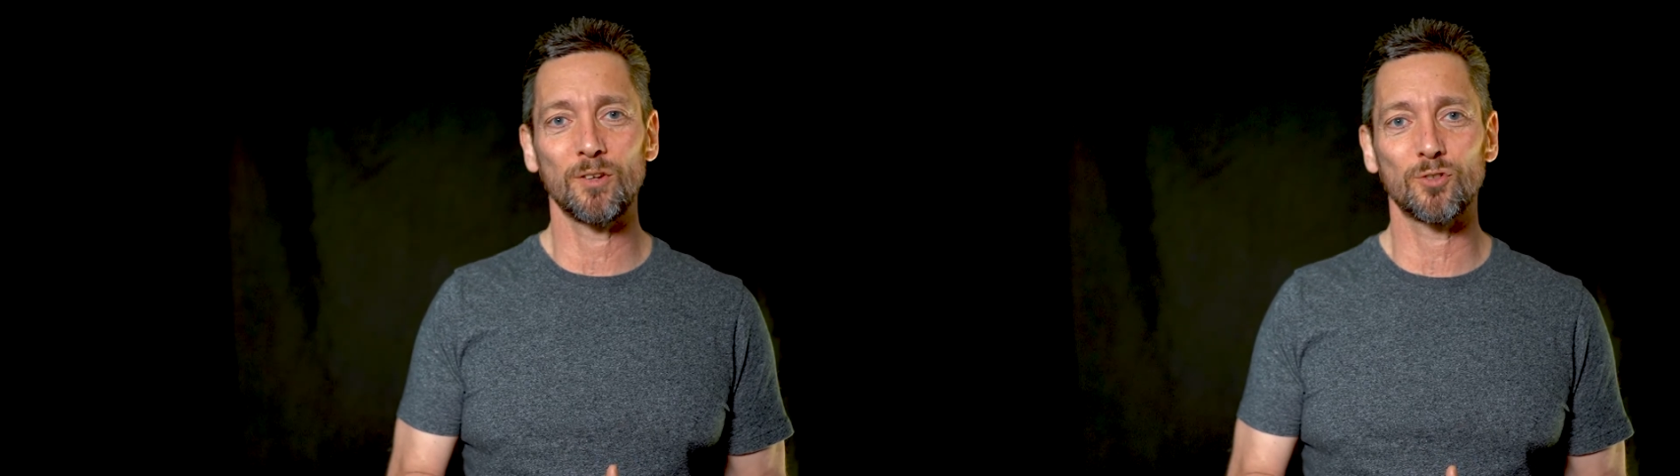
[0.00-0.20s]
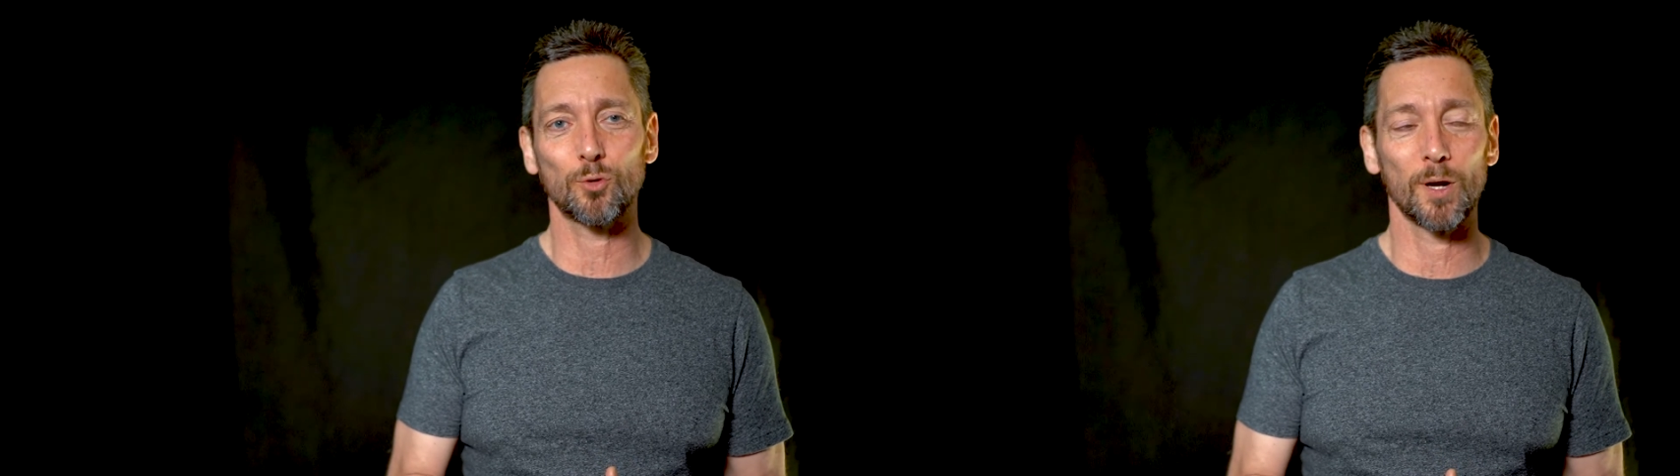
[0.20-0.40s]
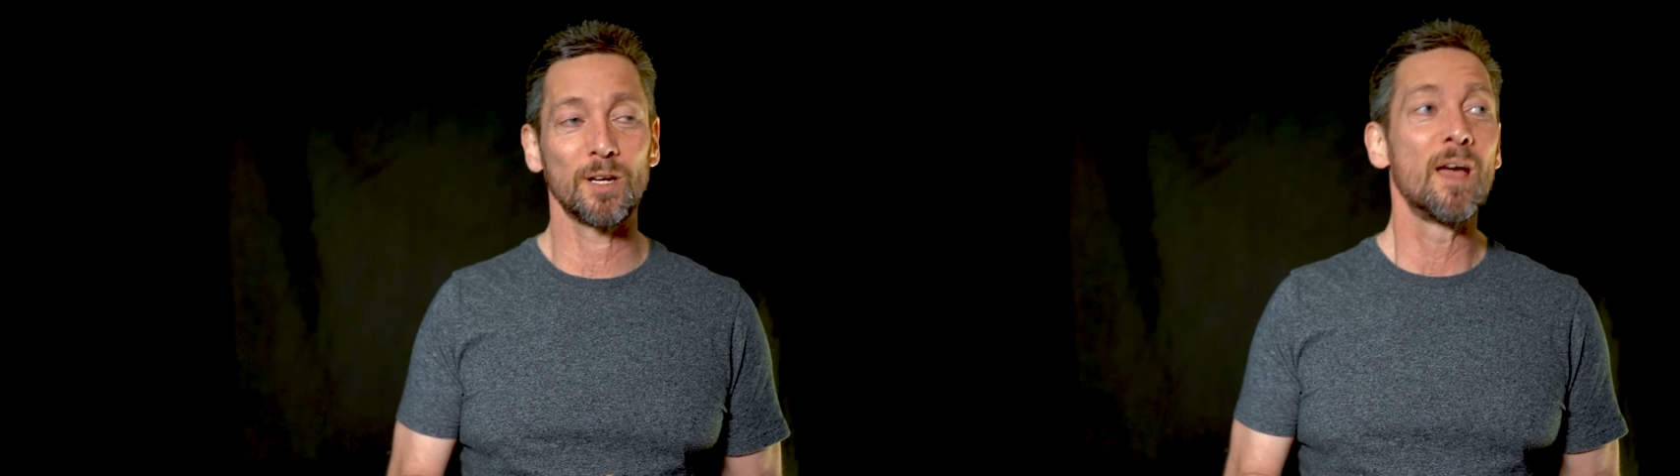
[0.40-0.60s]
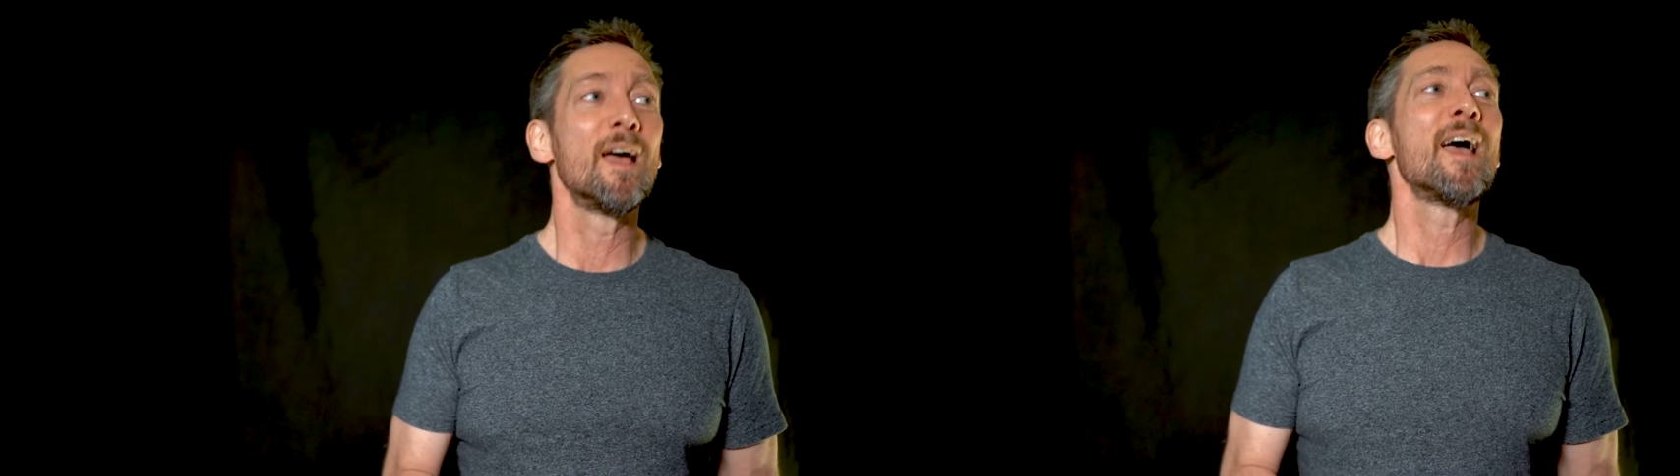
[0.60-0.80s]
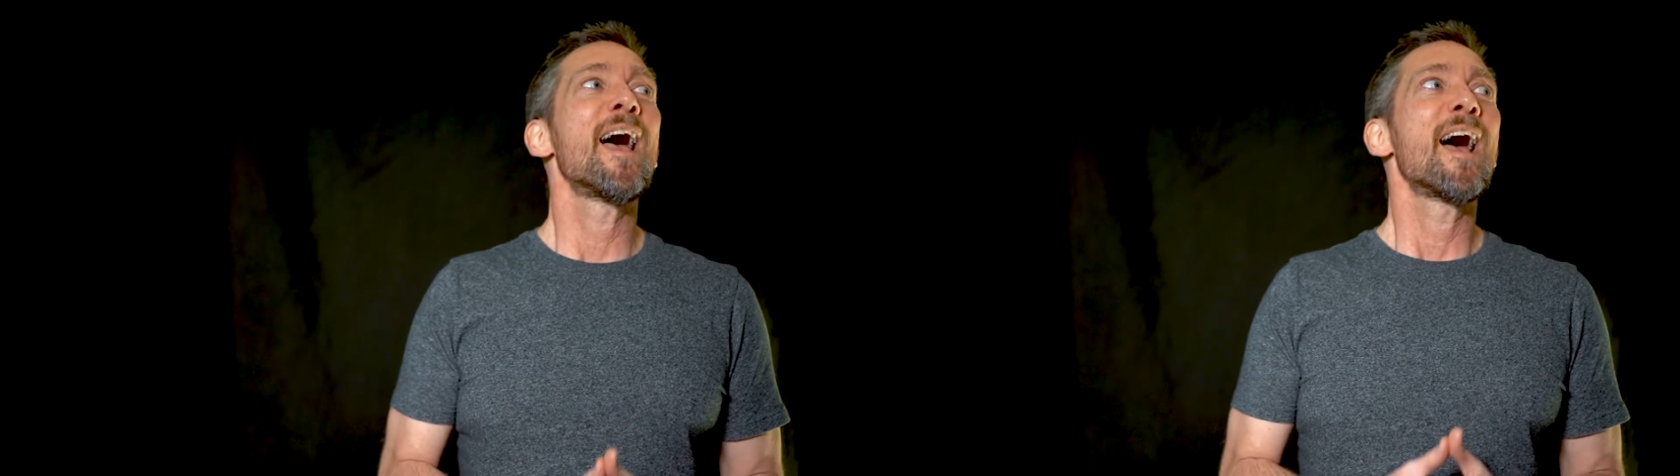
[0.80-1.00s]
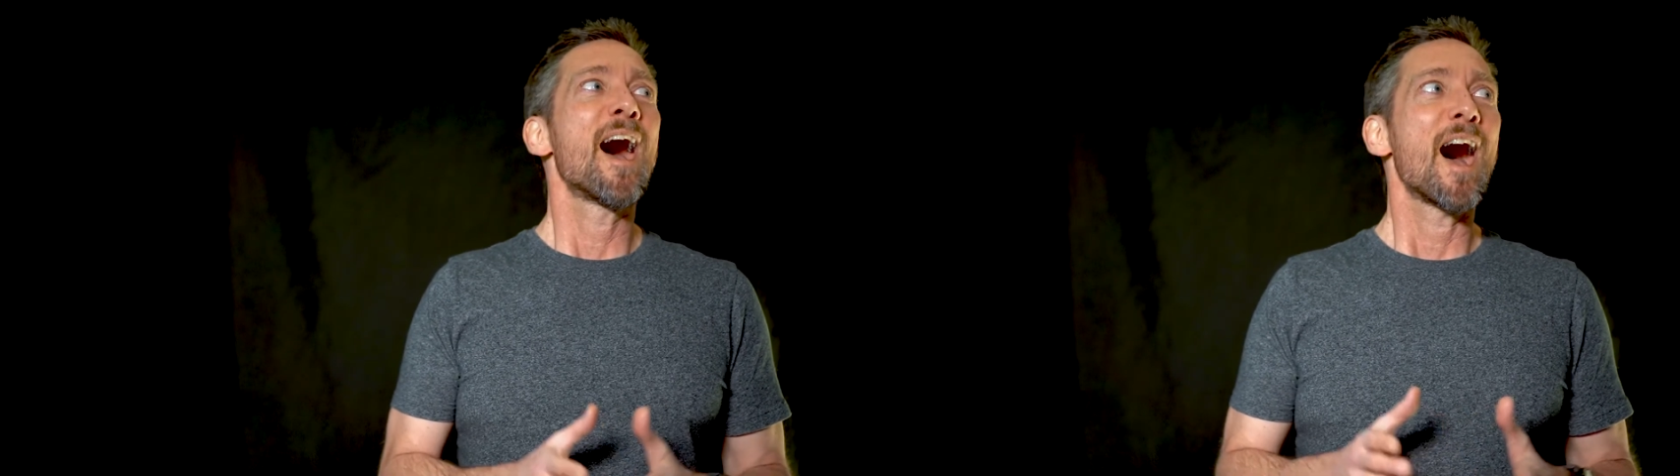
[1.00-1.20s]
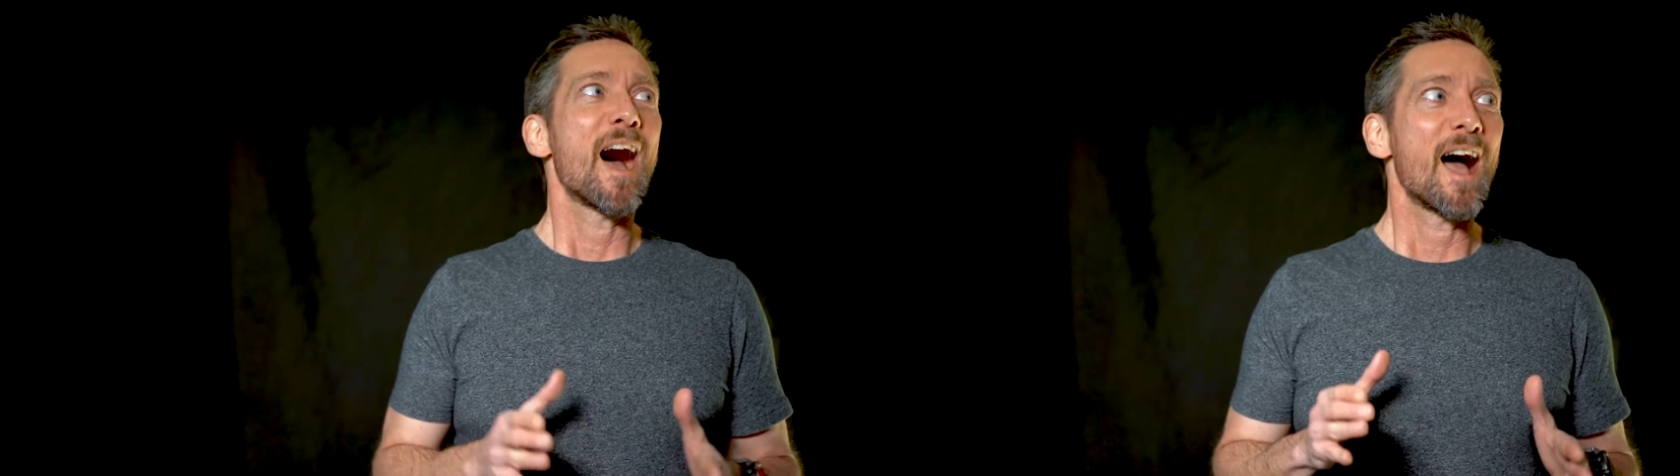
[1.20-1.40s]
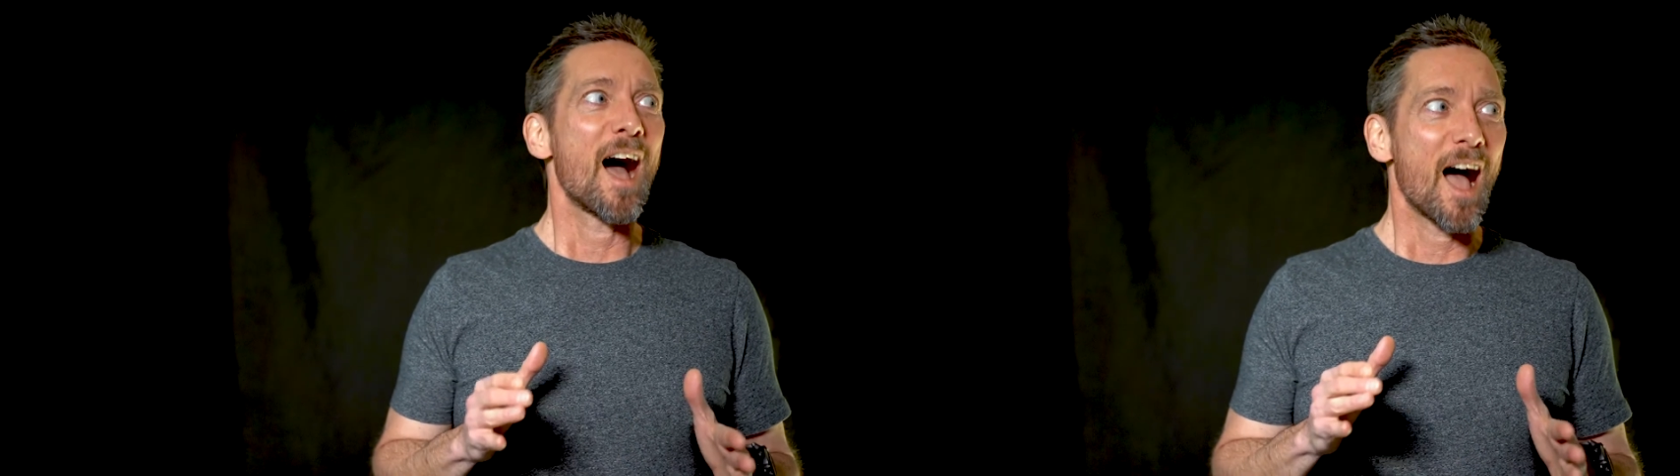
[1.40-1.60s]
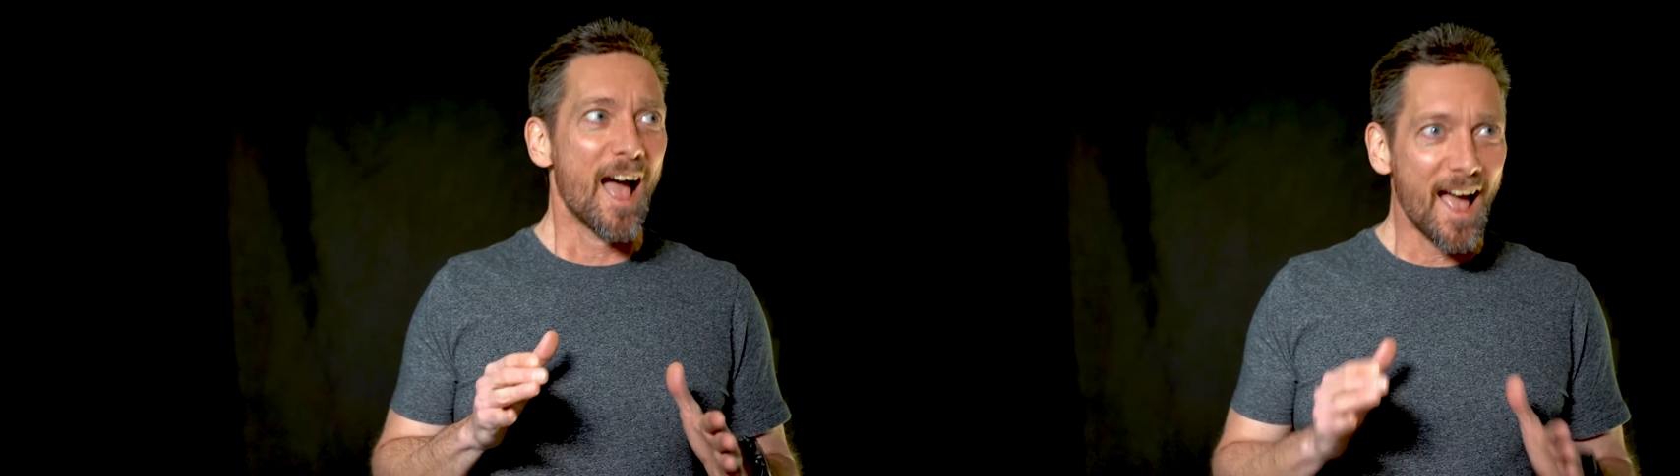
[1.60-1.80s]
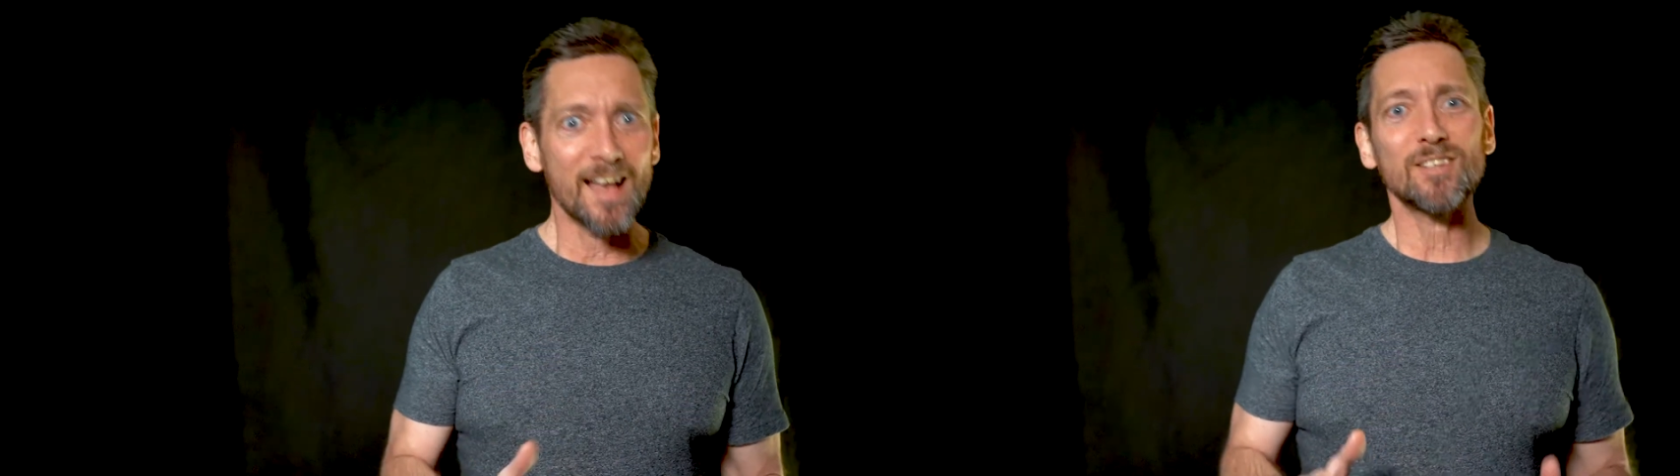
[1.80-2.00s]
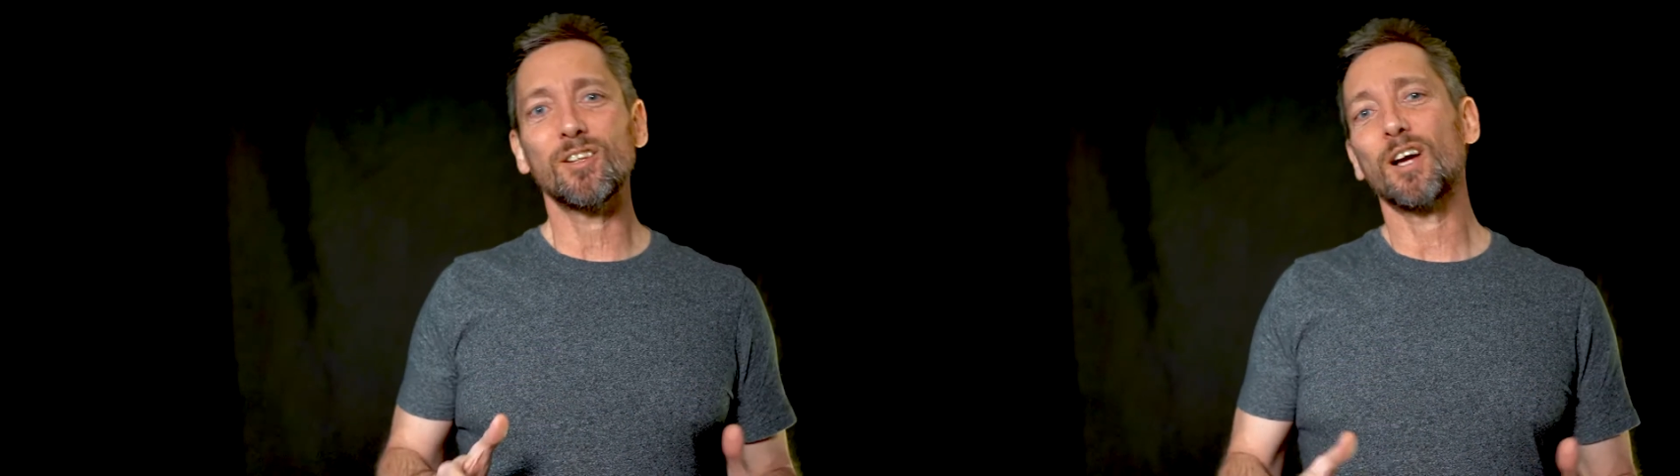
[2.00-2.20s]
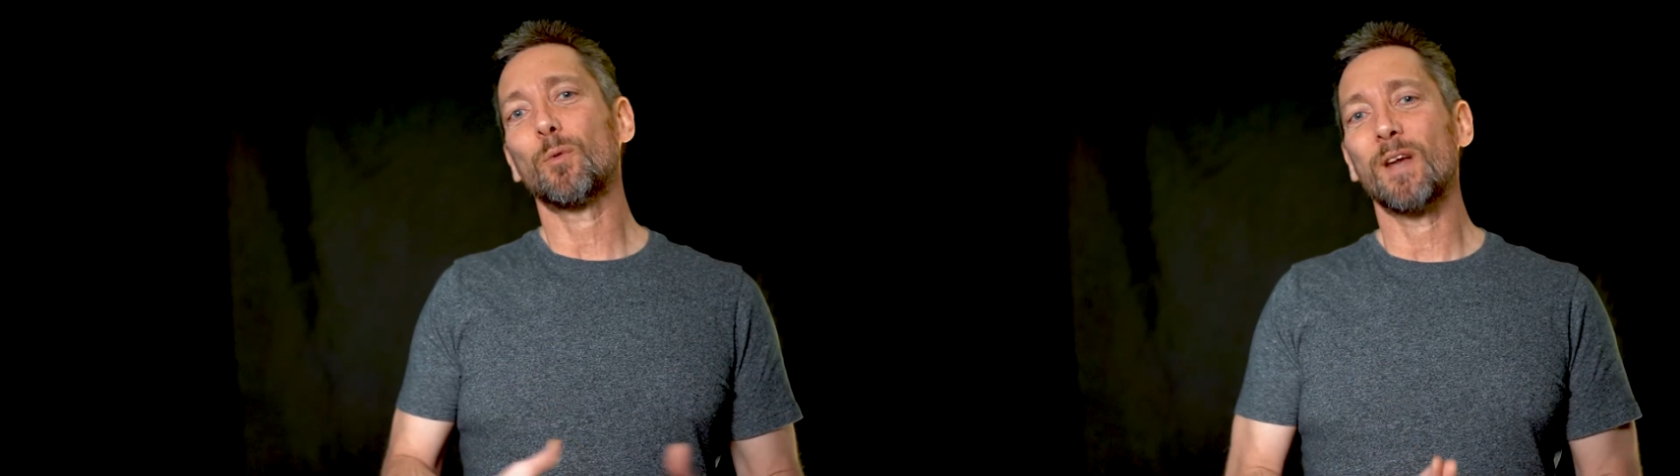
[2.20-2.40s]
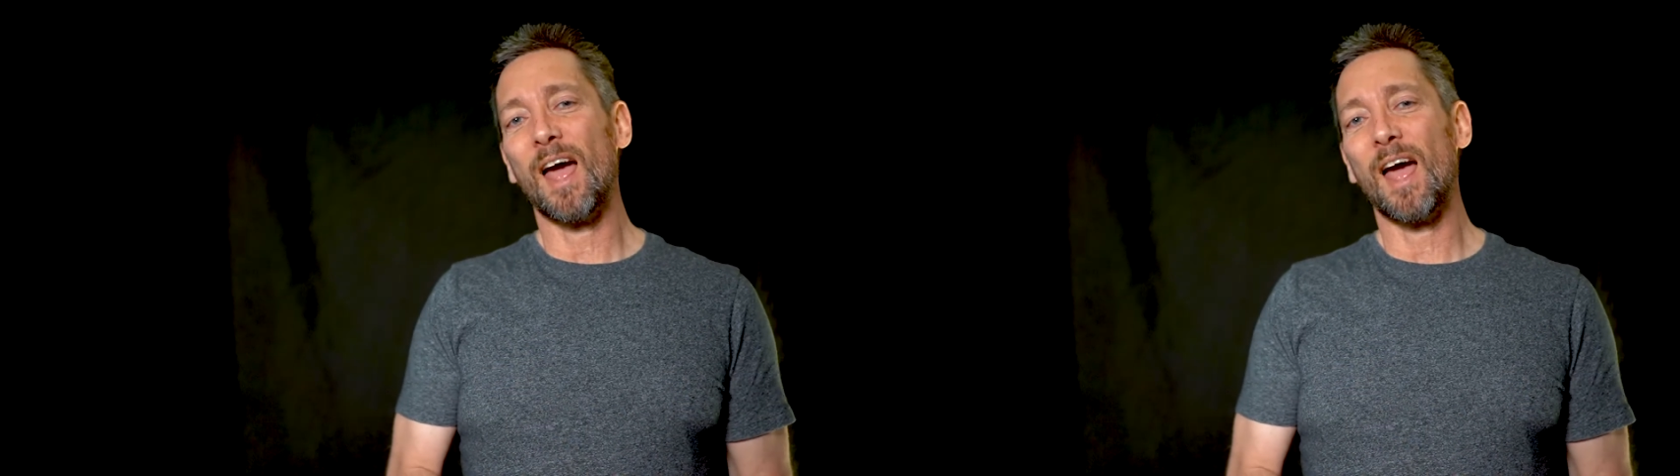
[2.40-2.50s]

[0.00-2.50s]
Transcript: destroyed. As luck would